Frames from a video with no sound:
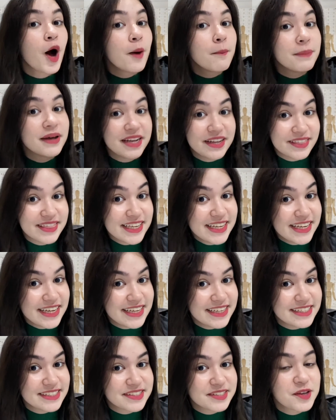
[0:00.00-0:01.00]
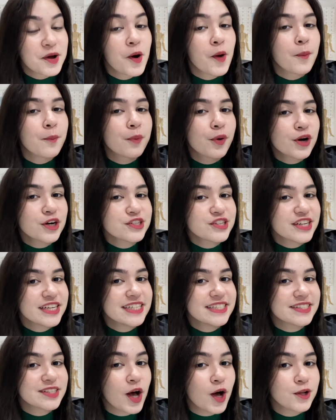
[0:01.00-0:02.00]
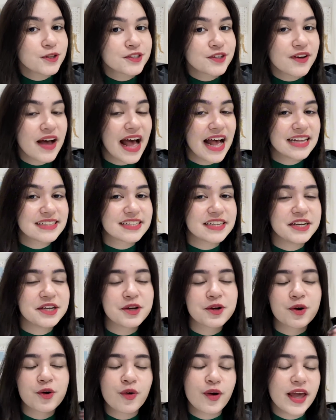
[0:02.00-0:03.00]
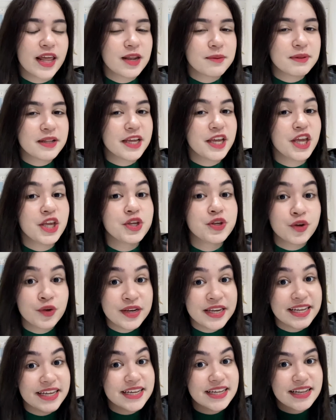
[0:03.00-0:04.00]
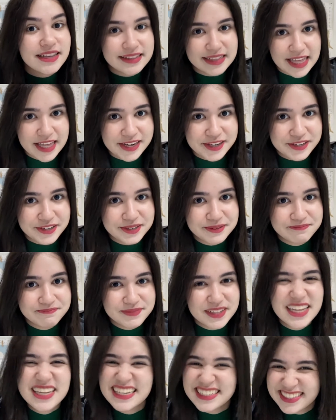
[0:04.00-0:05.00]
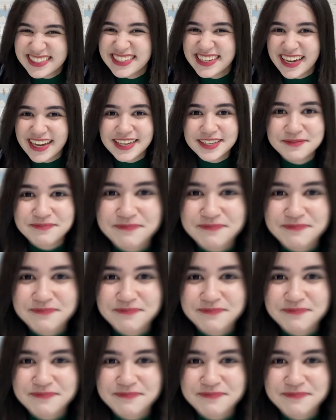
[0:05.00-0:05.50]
But the thing is, Portuguese also has an incredibly unique letter. Let's see it.